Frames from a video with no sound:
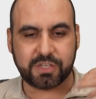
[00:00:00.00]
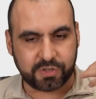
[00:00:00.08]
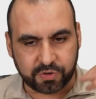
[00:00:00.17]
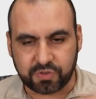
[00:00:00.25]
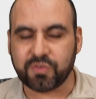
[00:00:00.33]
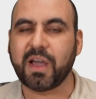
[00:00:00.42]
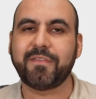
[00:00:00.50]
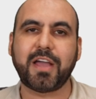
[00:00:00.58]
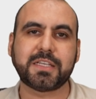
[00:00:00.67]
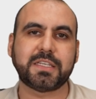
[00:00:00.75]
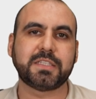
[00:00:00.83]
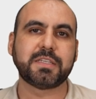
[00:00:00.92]
you do have
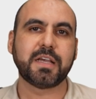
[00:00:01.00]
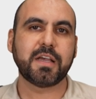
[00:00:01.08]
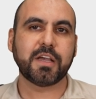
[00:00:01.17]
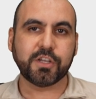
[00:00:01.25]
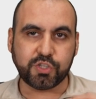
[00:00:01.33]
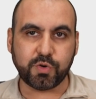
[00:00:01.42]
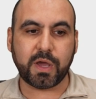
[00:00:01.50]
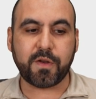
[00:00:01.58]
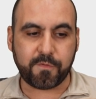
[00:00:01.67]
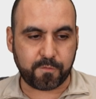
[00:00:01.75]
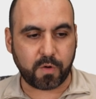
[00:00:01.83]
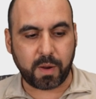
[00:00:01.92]
access to it
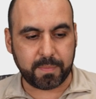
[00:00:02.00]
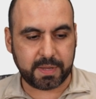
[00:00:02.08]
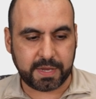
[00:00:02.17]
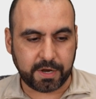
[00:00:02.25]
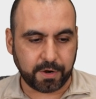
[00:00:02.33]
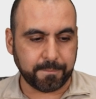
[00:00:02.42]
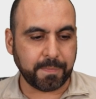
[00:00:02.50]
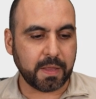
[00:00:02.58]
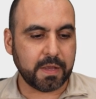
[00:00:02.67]
from here.